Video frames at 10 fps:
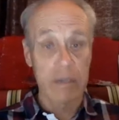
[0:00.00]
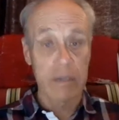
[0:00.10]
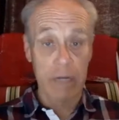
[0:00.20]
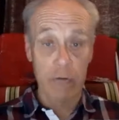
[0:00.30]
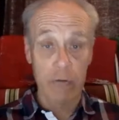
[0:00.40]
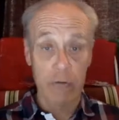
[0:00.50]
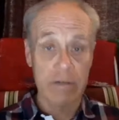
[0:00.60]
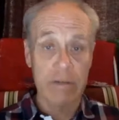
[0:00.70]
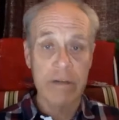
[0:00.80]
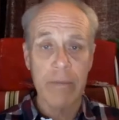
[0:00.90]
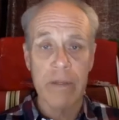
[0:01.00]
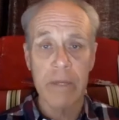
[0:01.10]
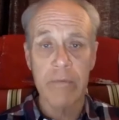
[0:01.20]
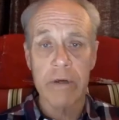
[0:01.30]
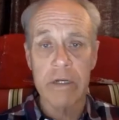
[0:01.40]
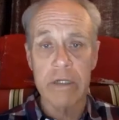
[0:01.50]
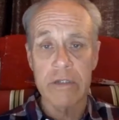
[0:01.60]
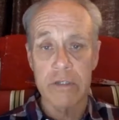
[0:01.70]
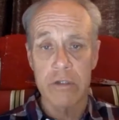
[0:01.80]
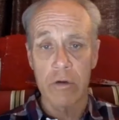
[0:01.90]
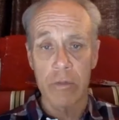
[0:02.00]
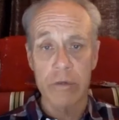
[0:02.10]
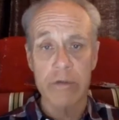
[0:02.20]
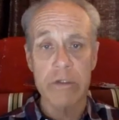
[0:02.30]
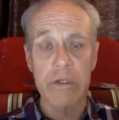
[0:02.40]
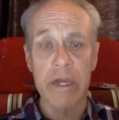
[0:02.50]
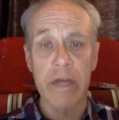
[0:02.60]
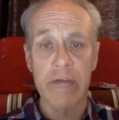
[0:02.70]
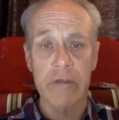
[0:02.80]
And of course, at the top of that priority list is your own personal health,